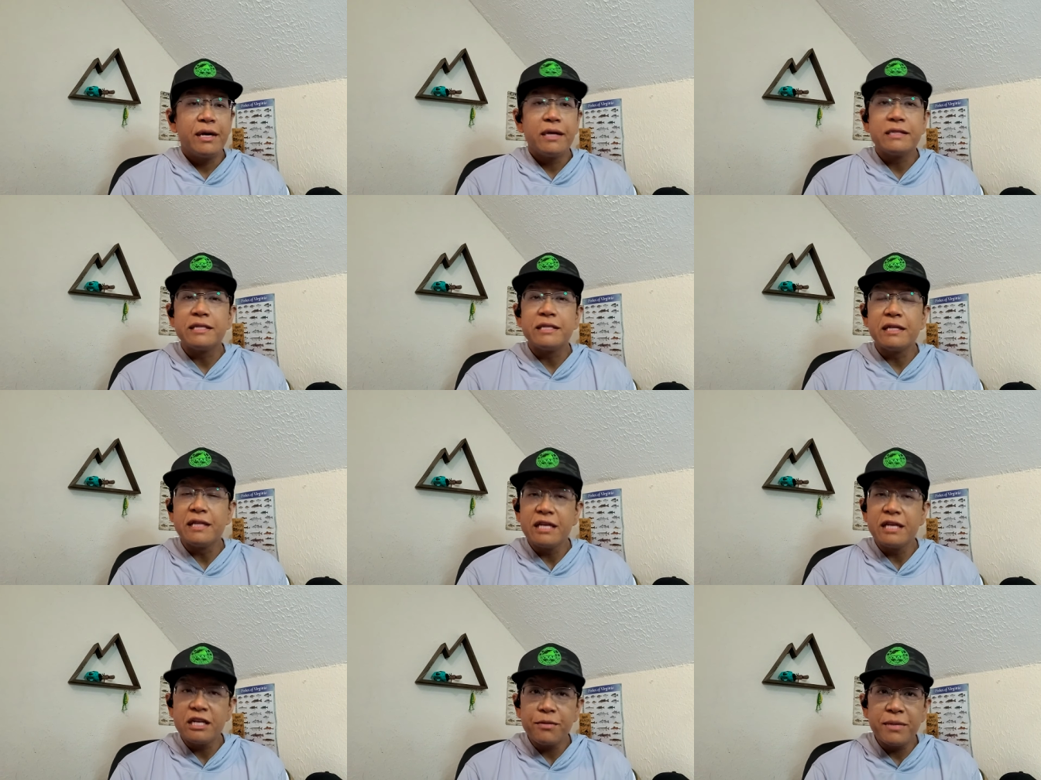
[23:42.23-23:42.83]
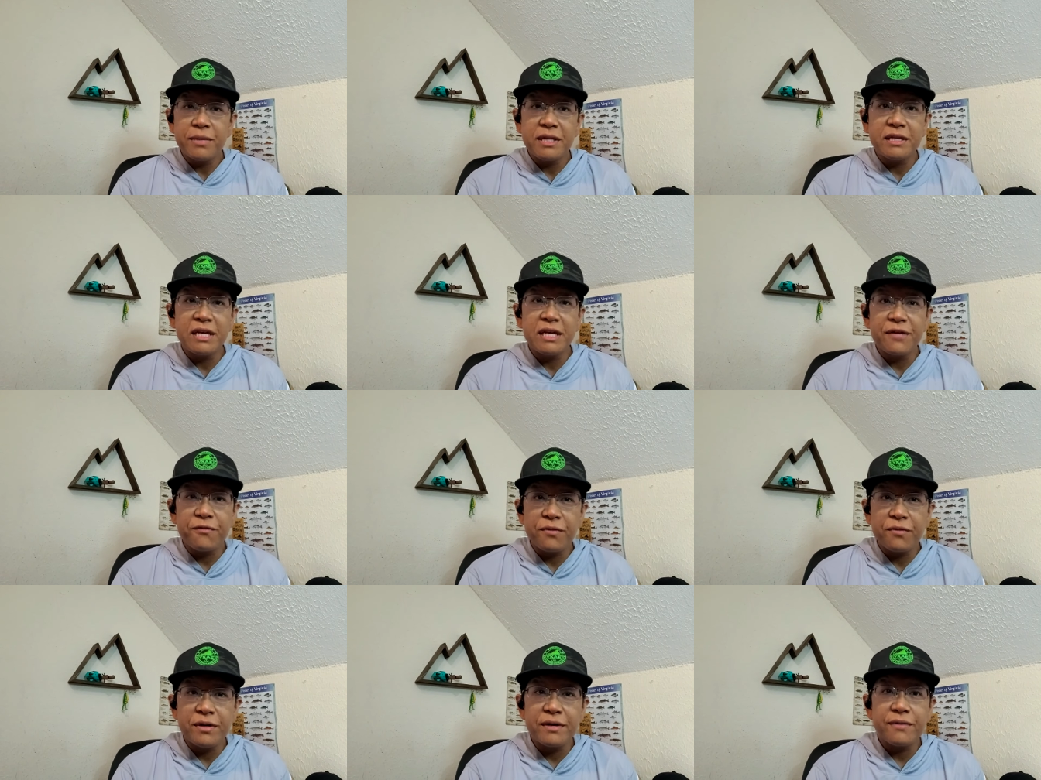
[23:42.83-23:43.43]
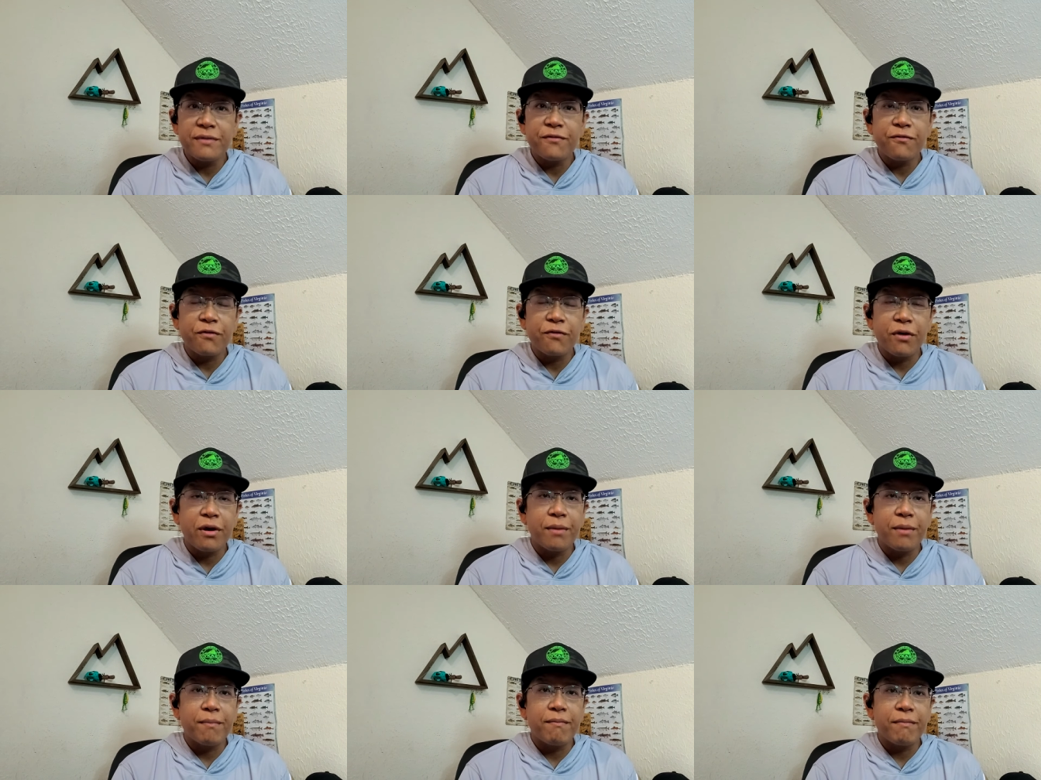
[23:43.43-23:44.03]
It's a little bit different
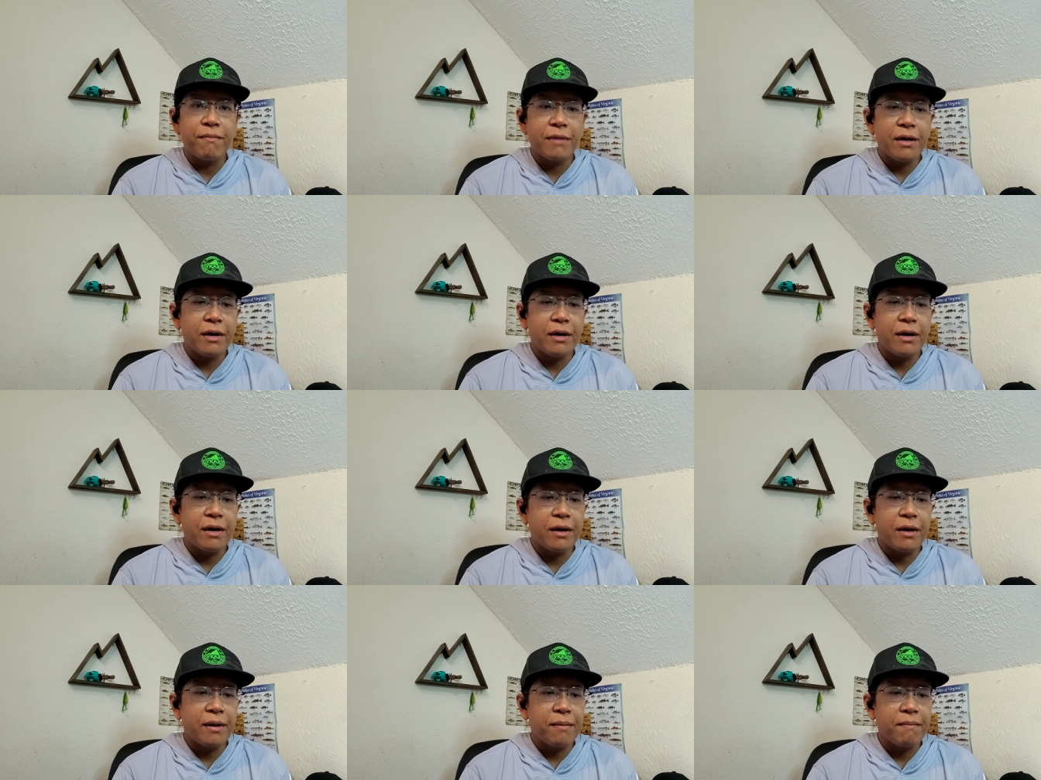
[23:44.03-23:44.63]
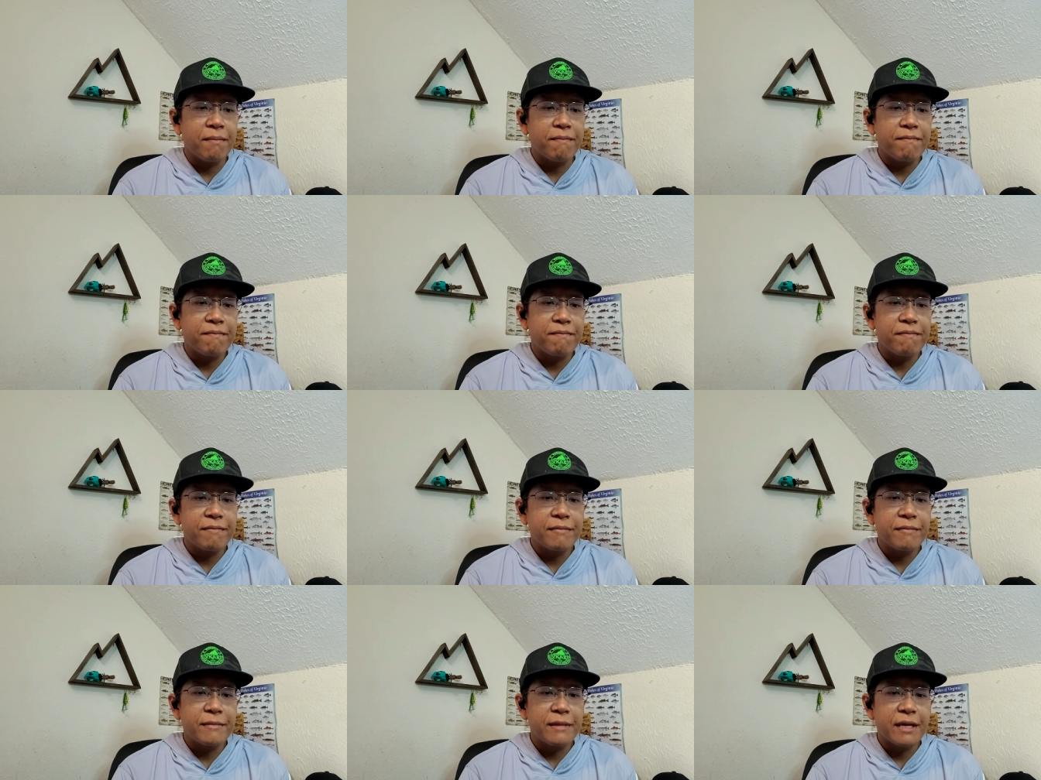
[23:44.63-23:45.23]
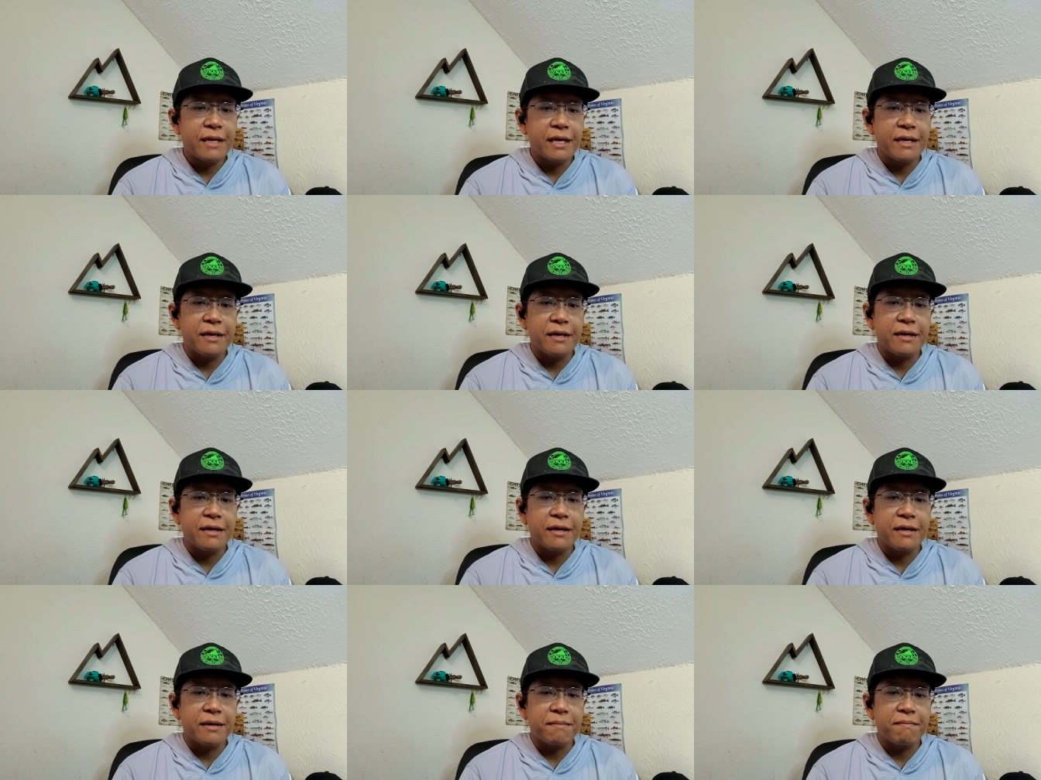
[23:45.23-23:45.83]
from um, like
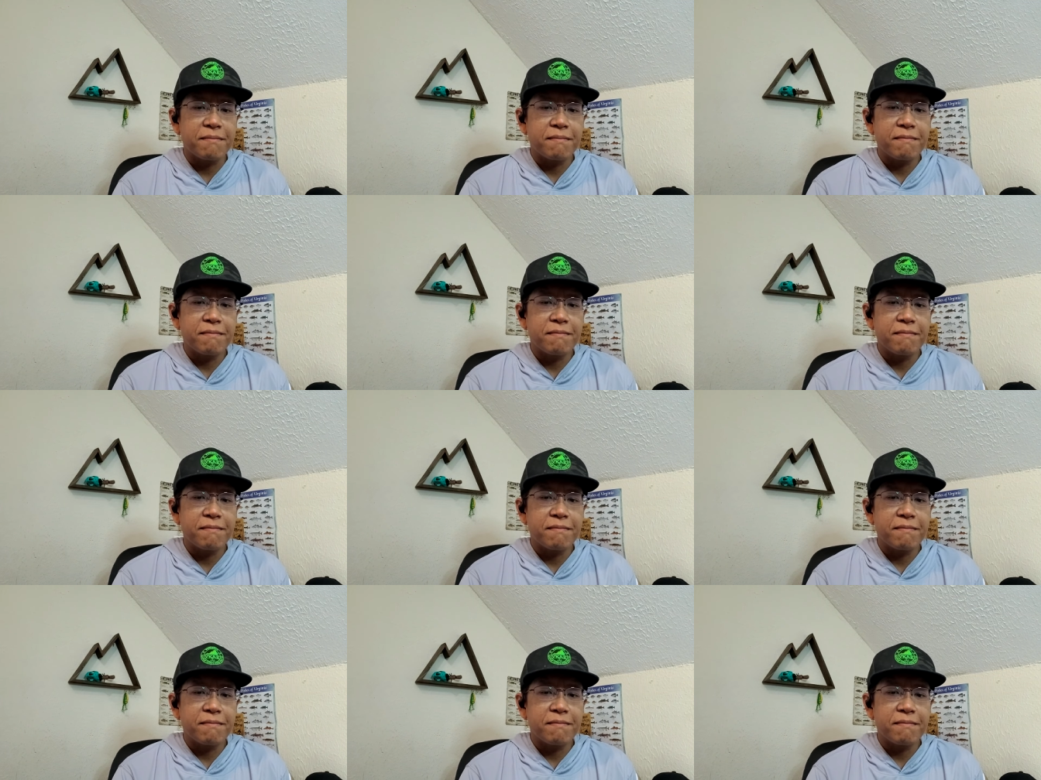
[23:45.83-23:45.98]
uh,